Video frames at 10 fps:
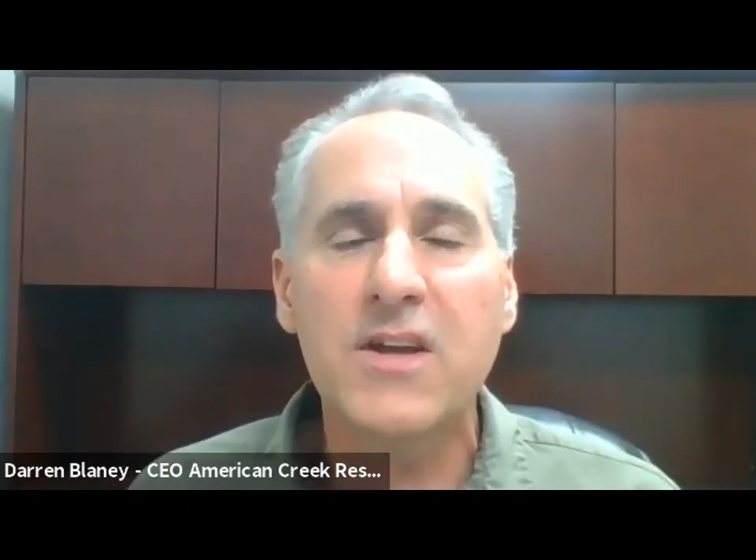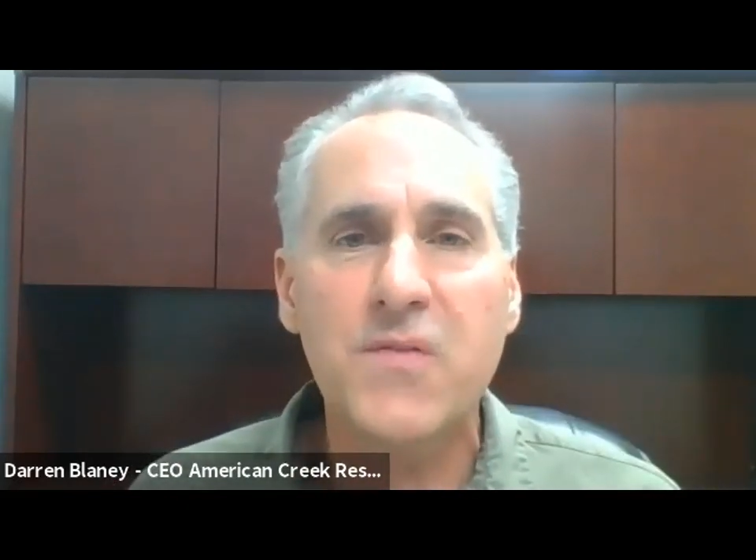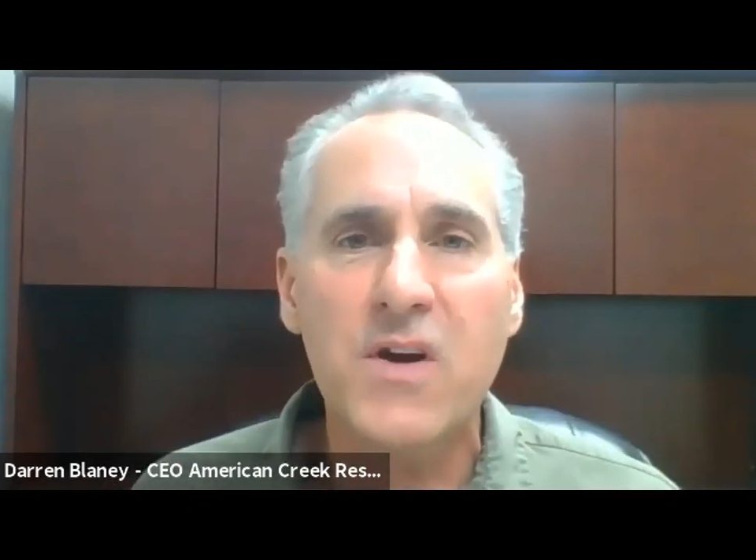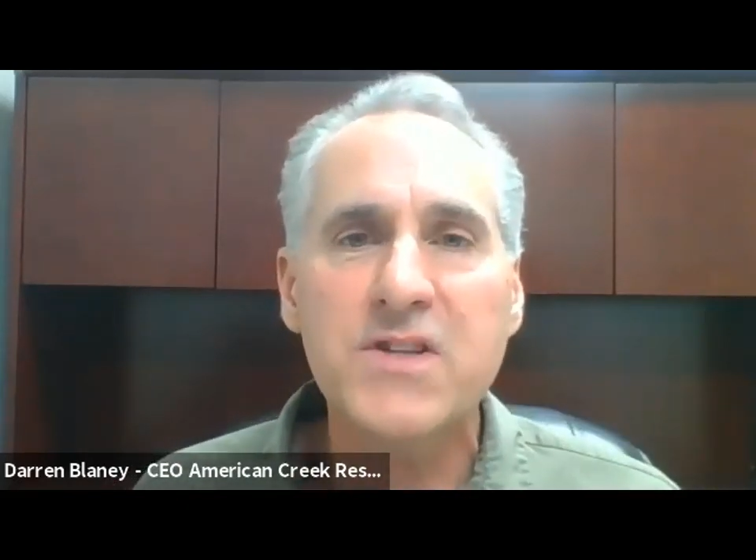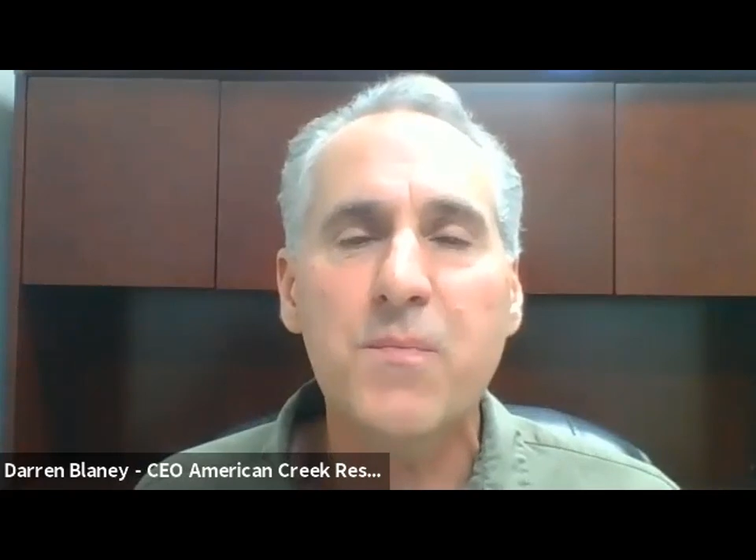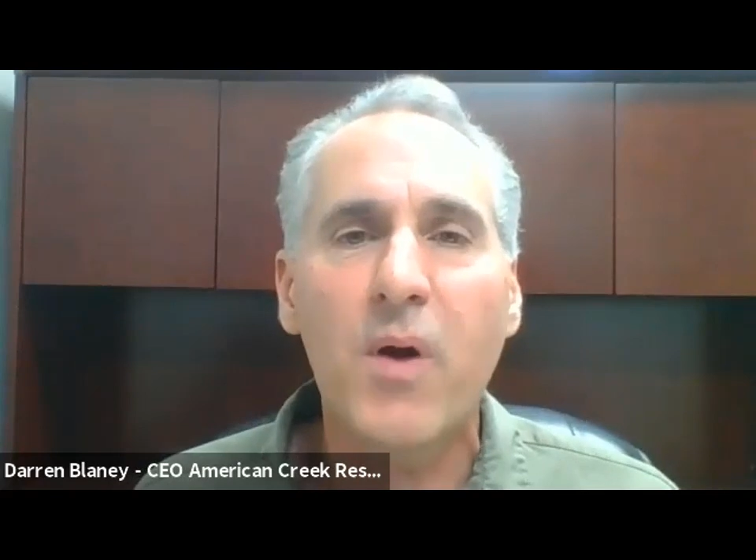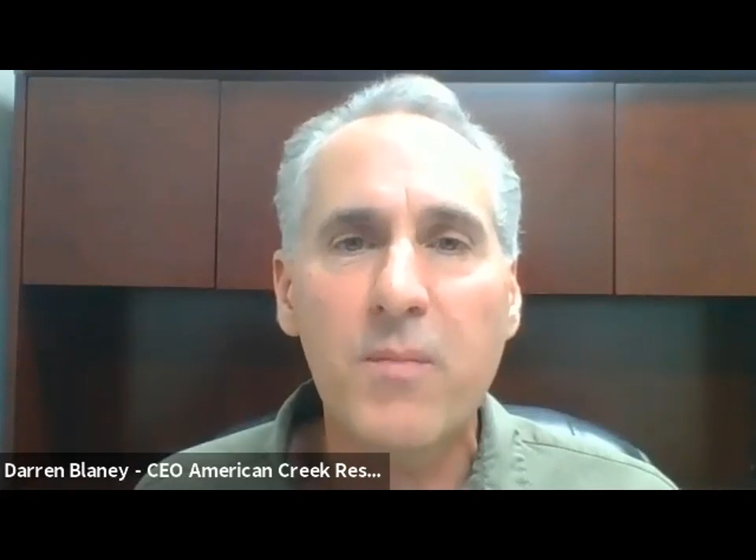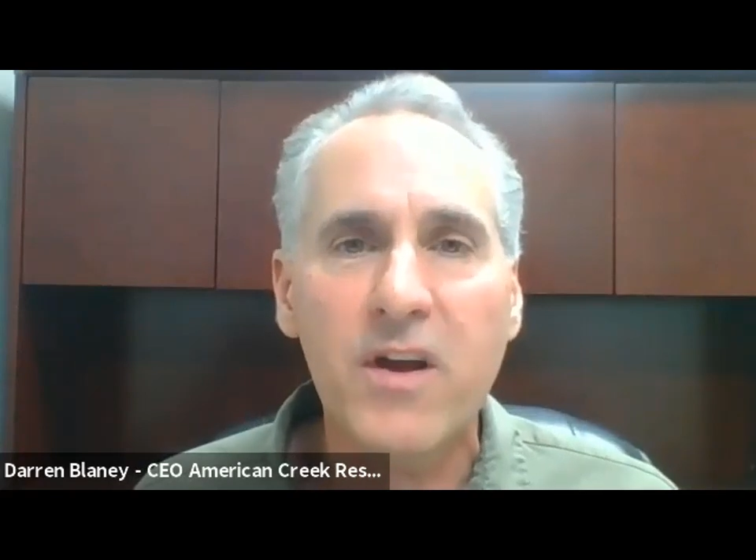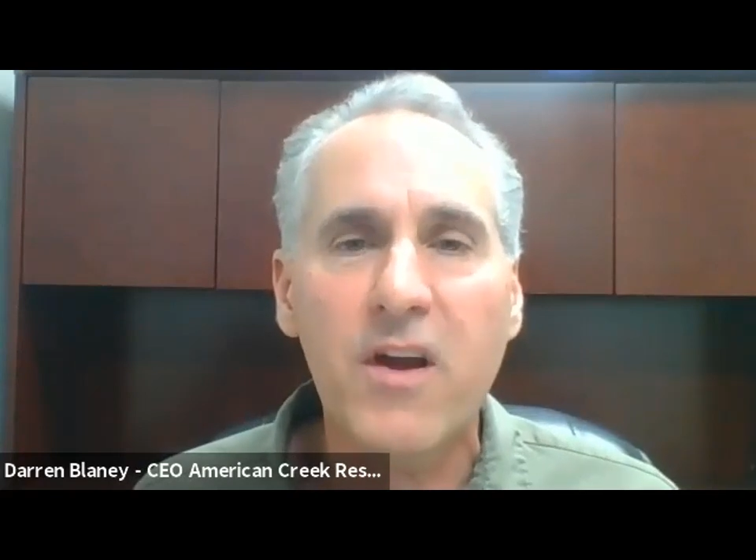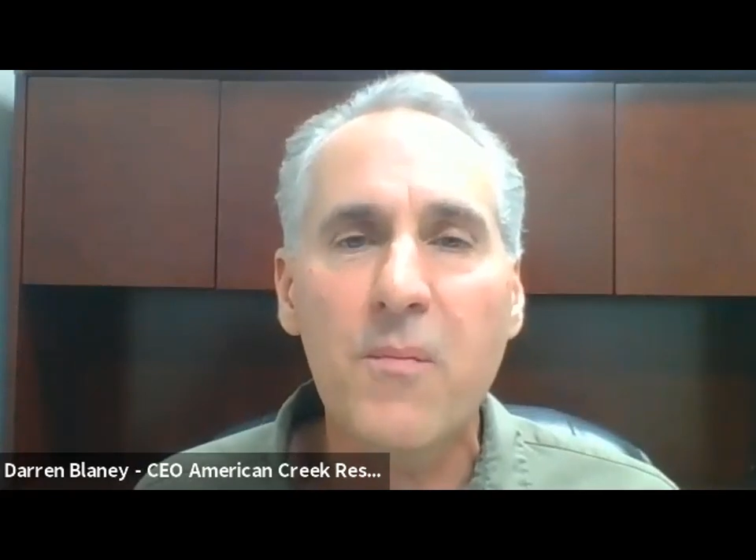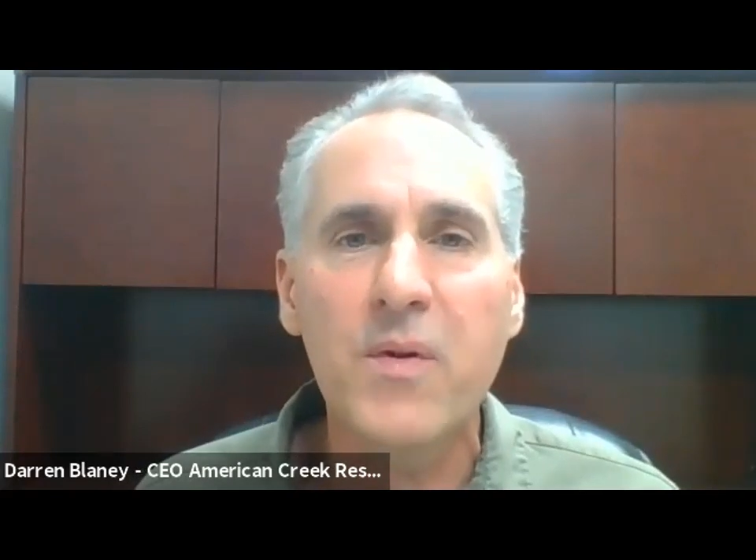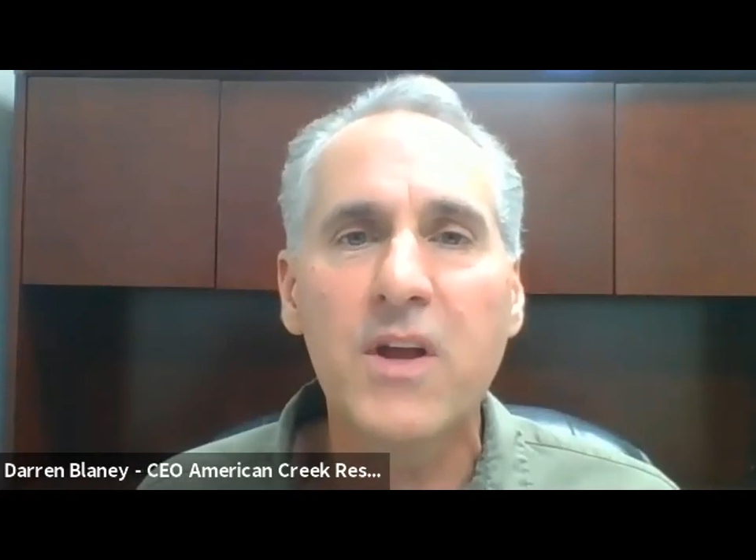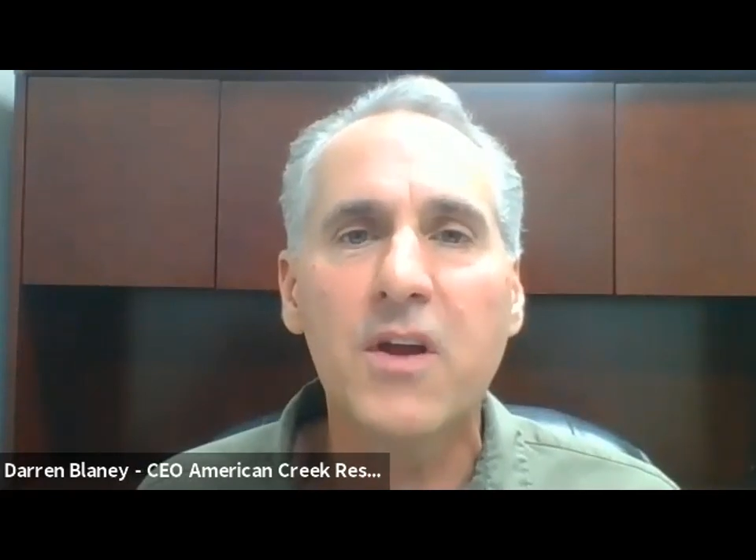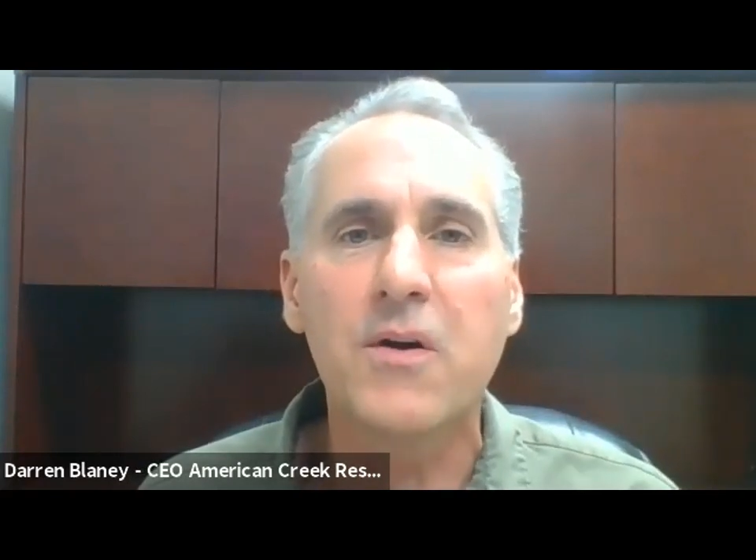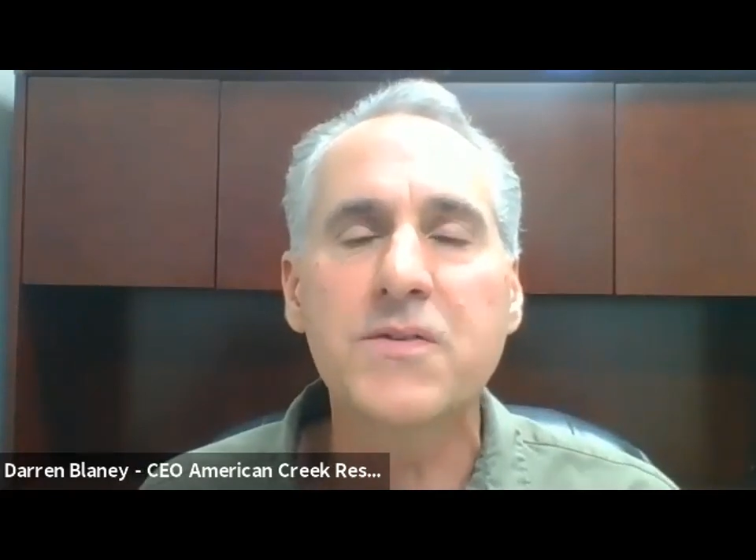as far as a public
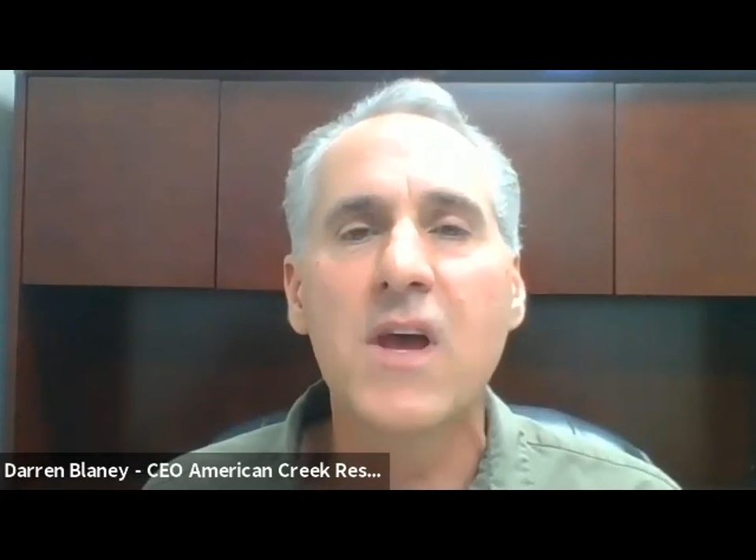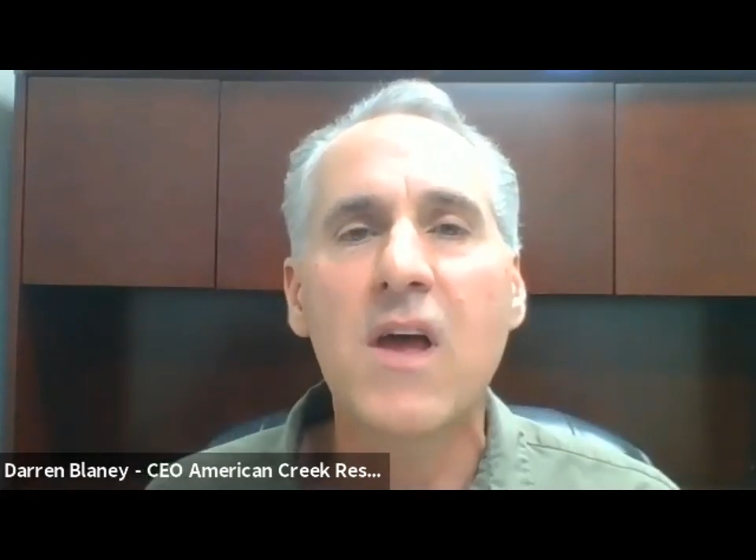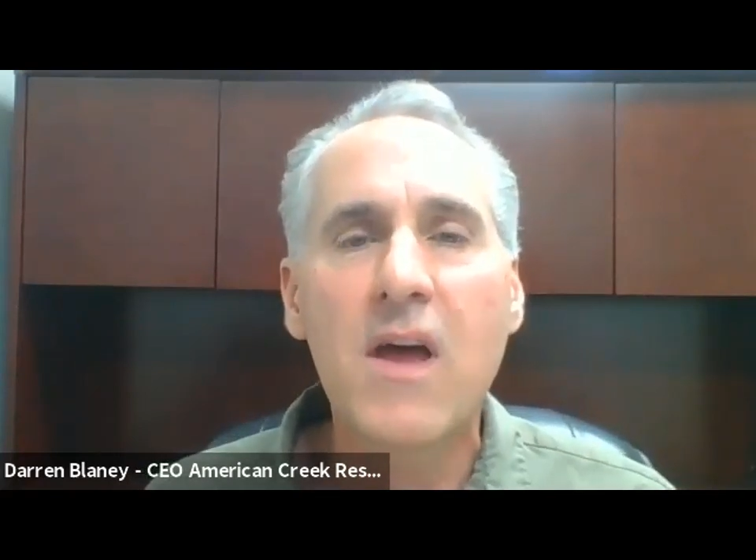company goes.